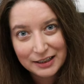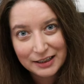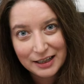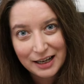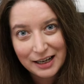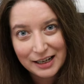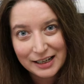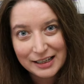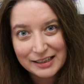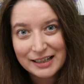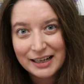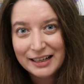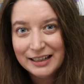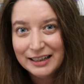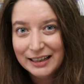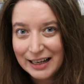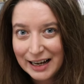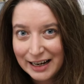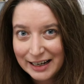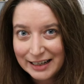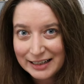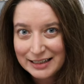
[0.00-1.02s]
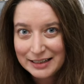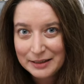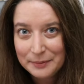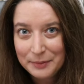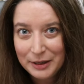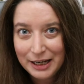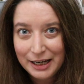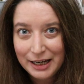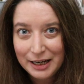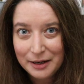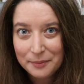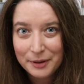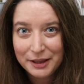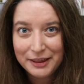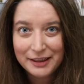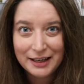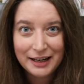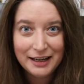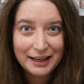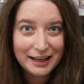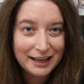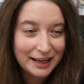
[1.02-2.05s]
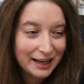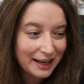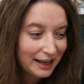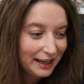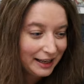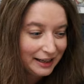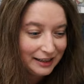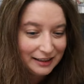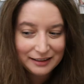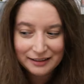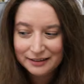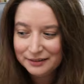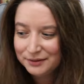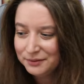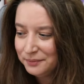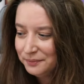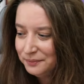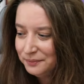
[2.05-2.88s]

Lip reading: along as I'd like to be, but then again,